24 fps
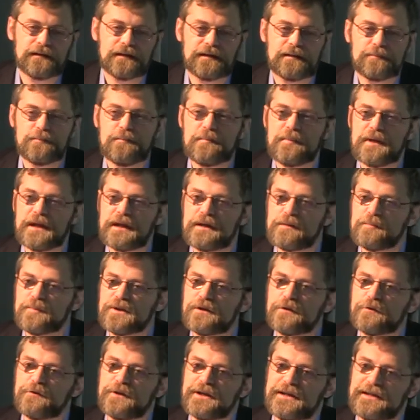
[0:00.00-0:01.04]
that may
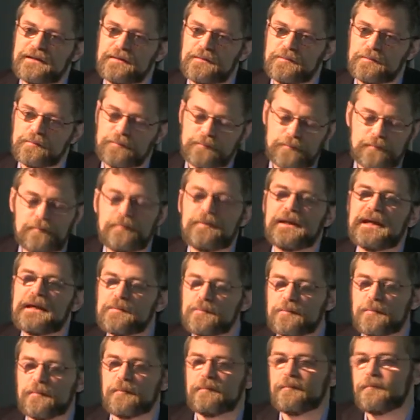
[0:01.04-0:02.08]
already
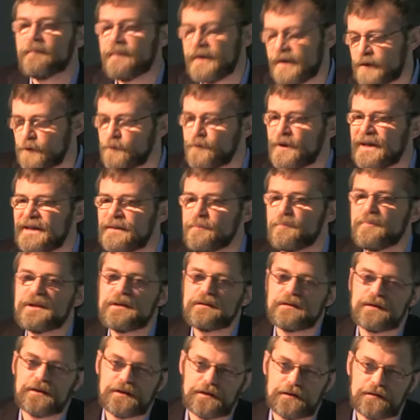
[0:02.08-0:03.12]

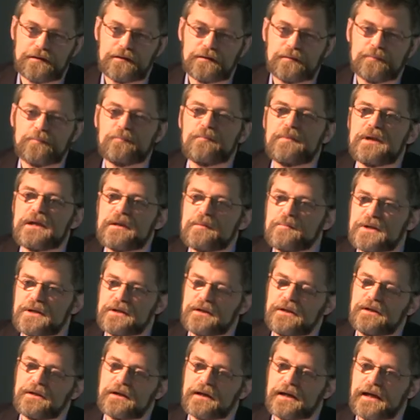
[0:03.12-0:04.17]
be there,
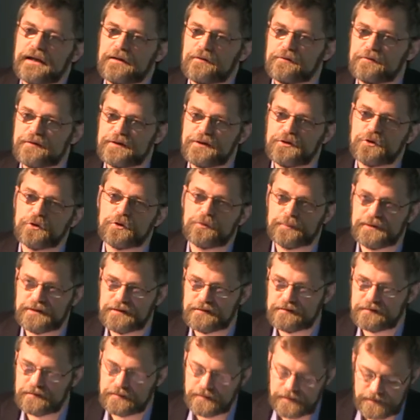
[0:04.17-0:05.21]
maybe in a kind of a
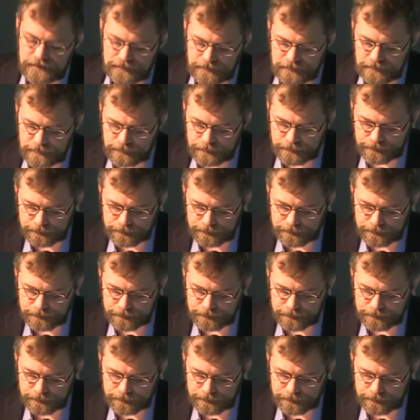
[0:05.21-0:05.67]
dormant state.